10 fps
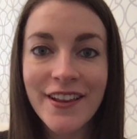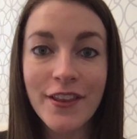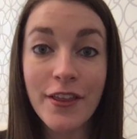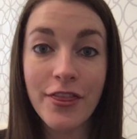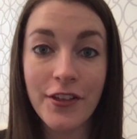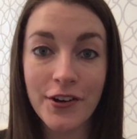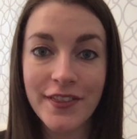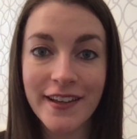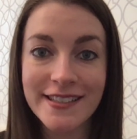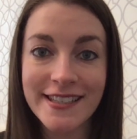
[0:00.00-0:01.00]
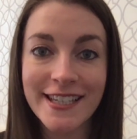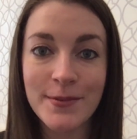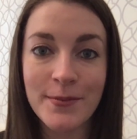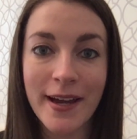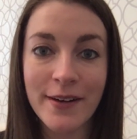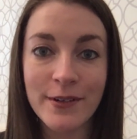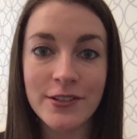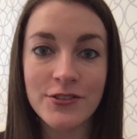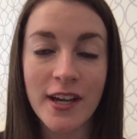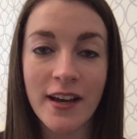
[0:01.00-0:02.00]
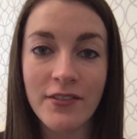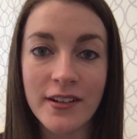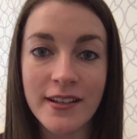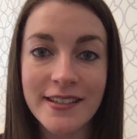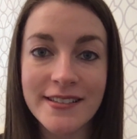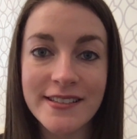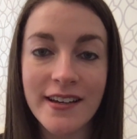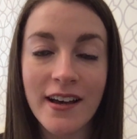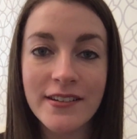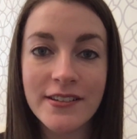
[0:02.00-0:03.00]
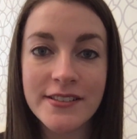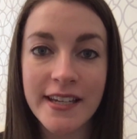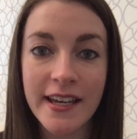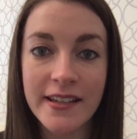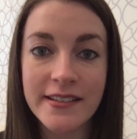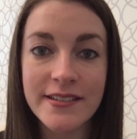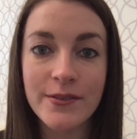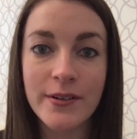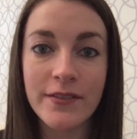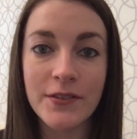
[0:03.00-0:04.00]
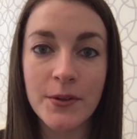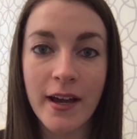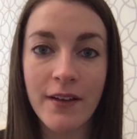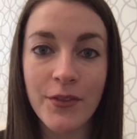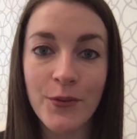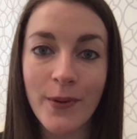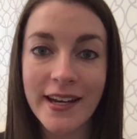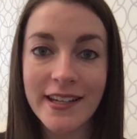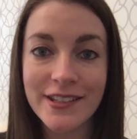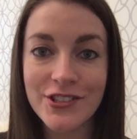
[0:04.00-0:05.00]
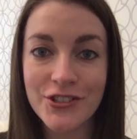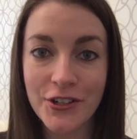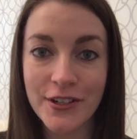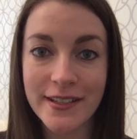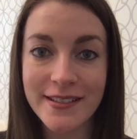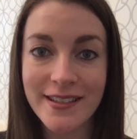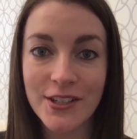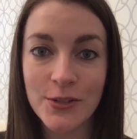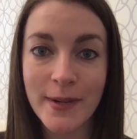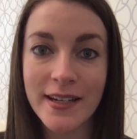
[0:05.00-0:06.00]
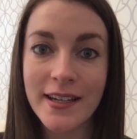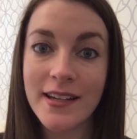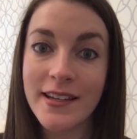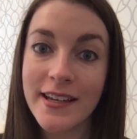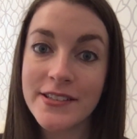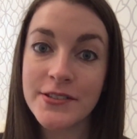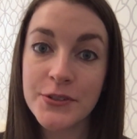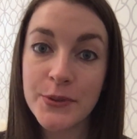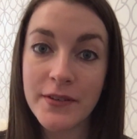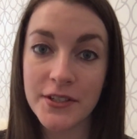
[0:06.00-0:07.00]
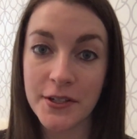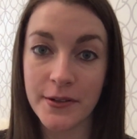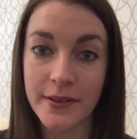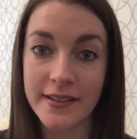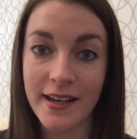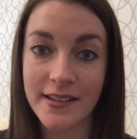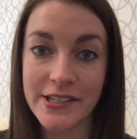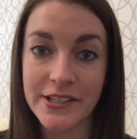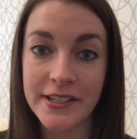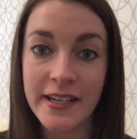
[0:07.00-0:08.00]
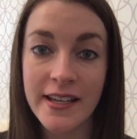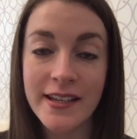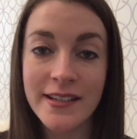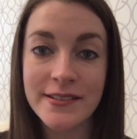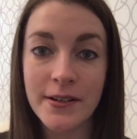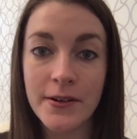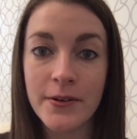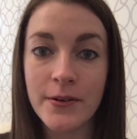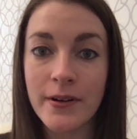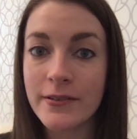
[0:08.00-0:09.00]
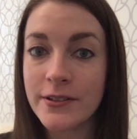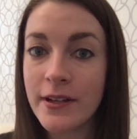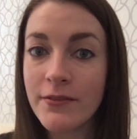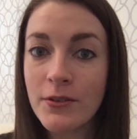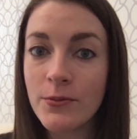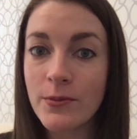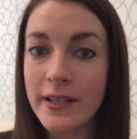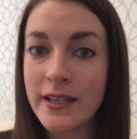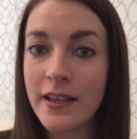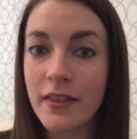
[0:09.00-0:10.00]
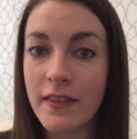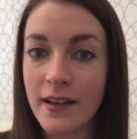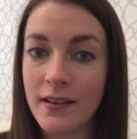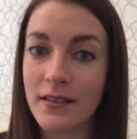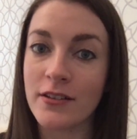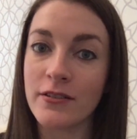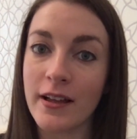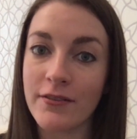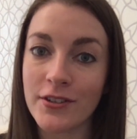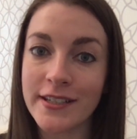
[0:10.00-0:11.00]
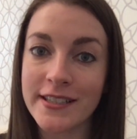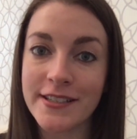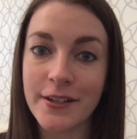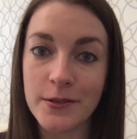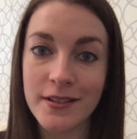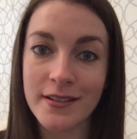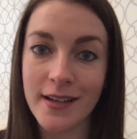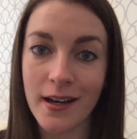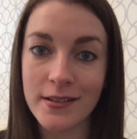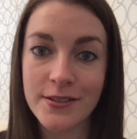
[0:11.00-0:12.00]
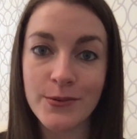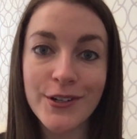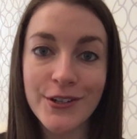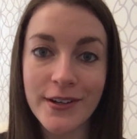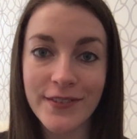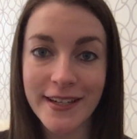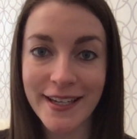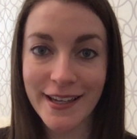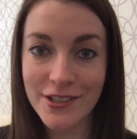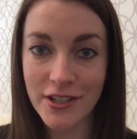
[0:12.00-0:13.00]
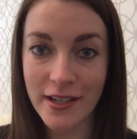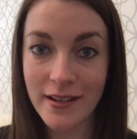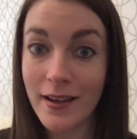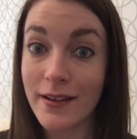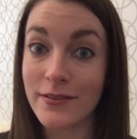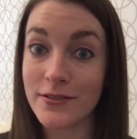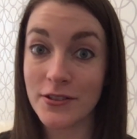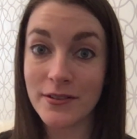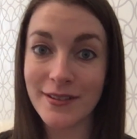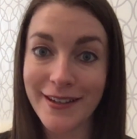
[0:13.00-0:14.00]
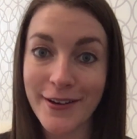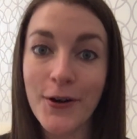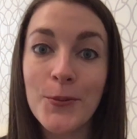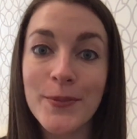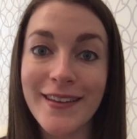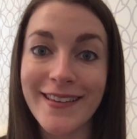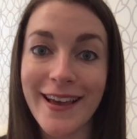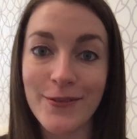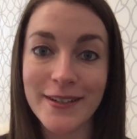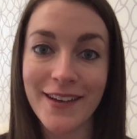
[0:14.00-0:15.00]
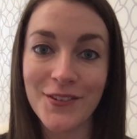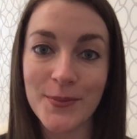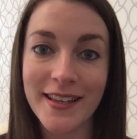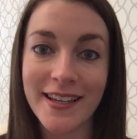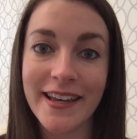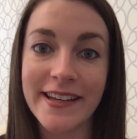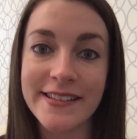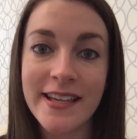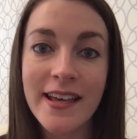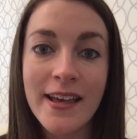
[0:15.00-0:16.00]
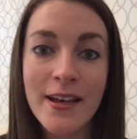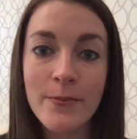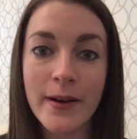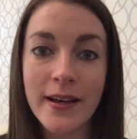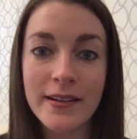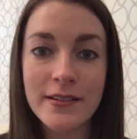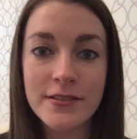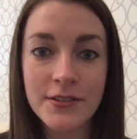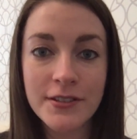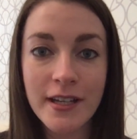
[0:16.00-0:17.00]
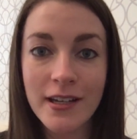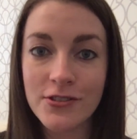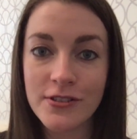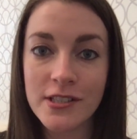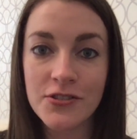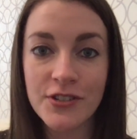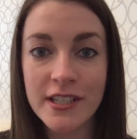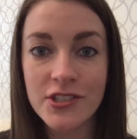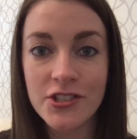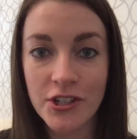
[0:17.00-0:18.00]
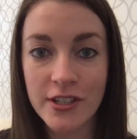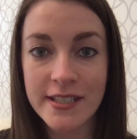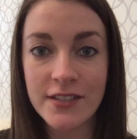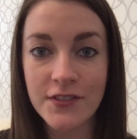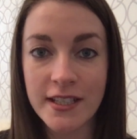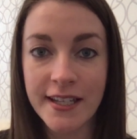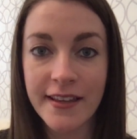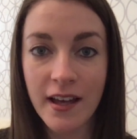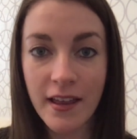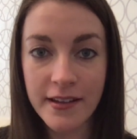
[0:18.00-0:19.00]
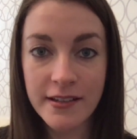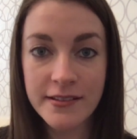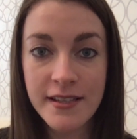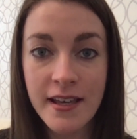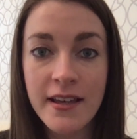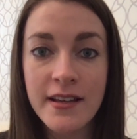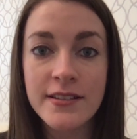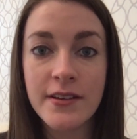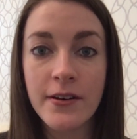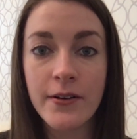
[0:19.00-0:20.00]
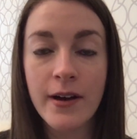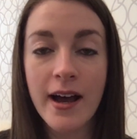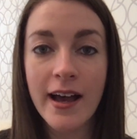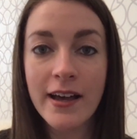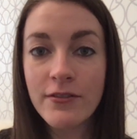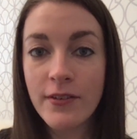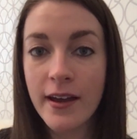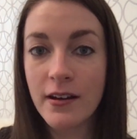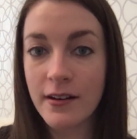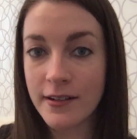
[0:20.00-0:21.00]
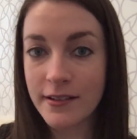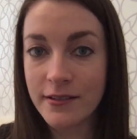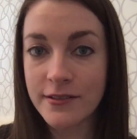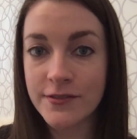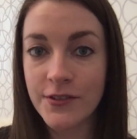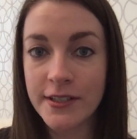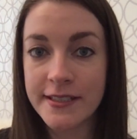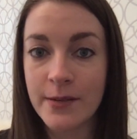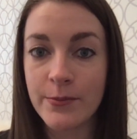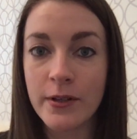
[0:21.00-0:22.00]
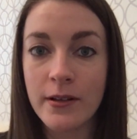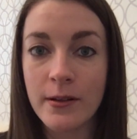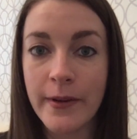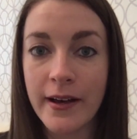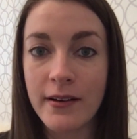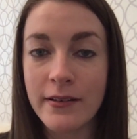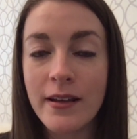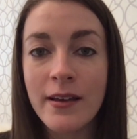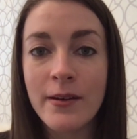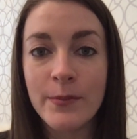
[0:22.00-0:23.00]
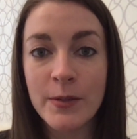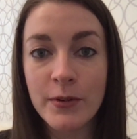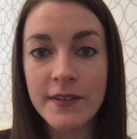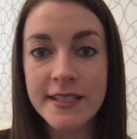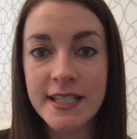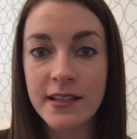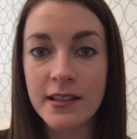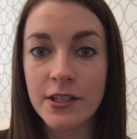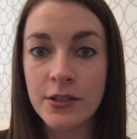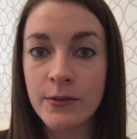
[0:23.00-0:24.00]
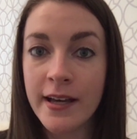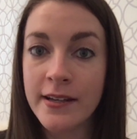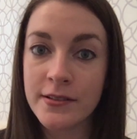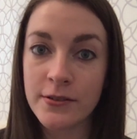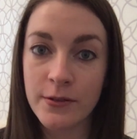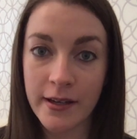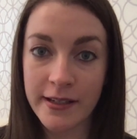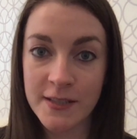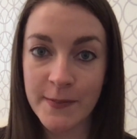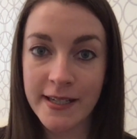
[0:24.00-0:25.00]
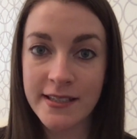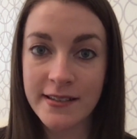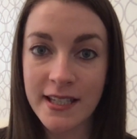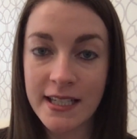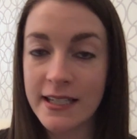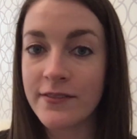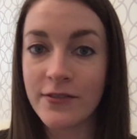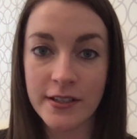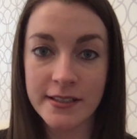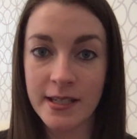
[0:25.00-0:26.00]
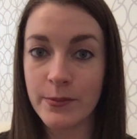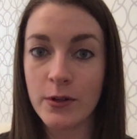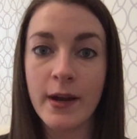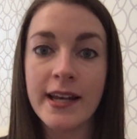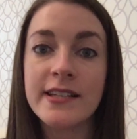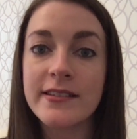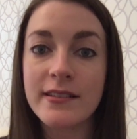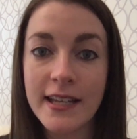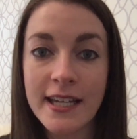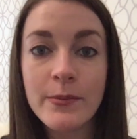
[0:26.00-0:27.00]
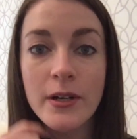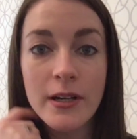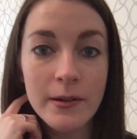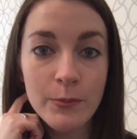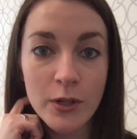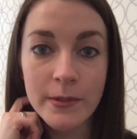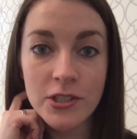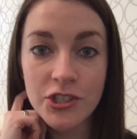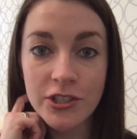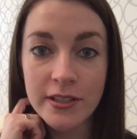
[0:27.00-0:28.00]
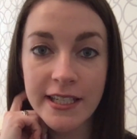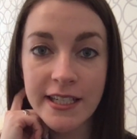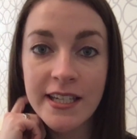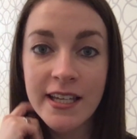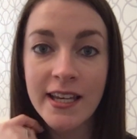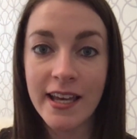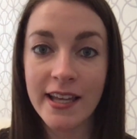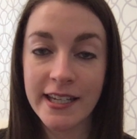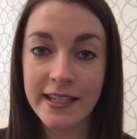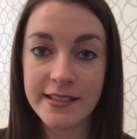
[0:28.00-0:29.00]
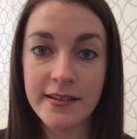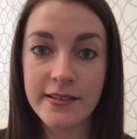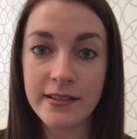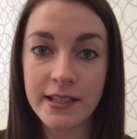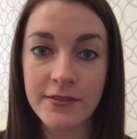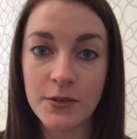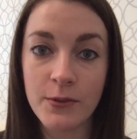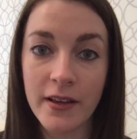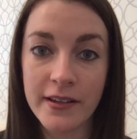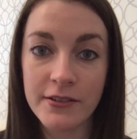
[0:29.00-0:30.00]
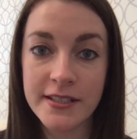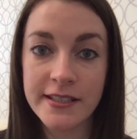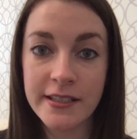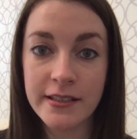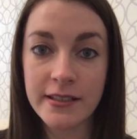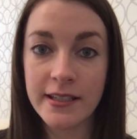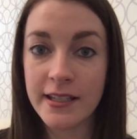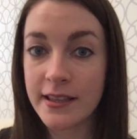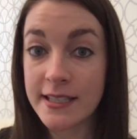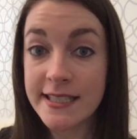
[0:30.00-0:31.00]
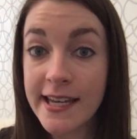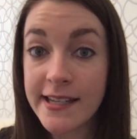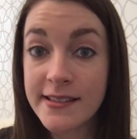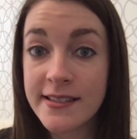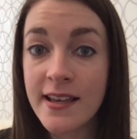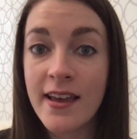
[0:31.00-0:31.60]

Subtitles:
The third thing to keep in mind when you travel is to understand if you have the right insurance that you might need in case you do have to go to the doctor. So you never really think that you'll ever need to go to the doctor while you're on vacation, and certainly hope that that would never be the case. But certain countries treat insurance differently than others. So I've read articles, for example, about people visiting the US who unexpectedly, for example, went into labor prematurely and needed to deliver while they were still in the States.